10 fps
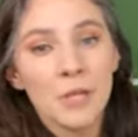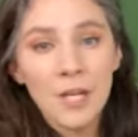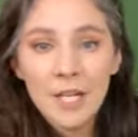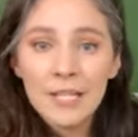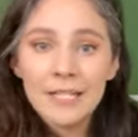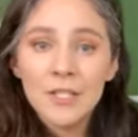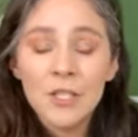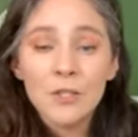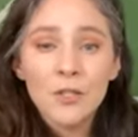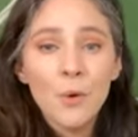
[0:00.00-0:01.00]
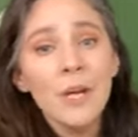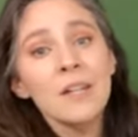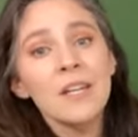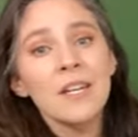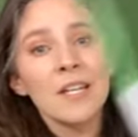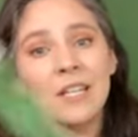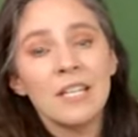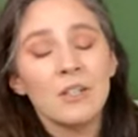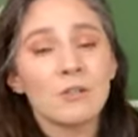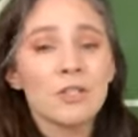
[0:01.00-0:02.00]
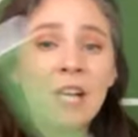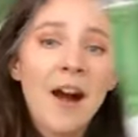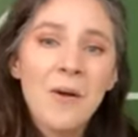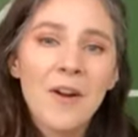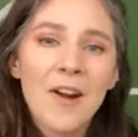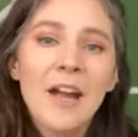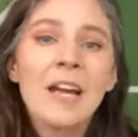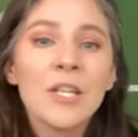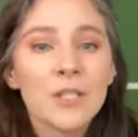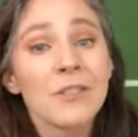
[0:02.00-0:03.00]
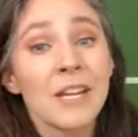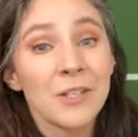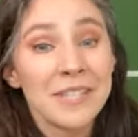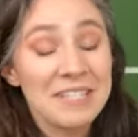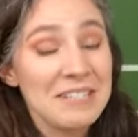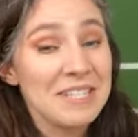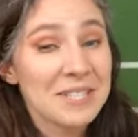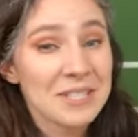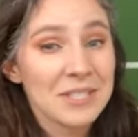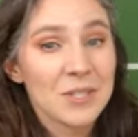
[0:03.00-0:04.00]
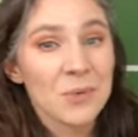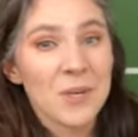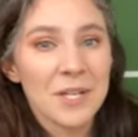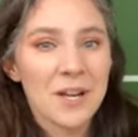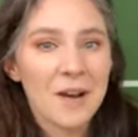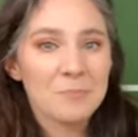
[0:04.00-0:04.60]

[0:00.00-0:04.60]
put a hook next to your toilet, in your shower, so that you can easily store it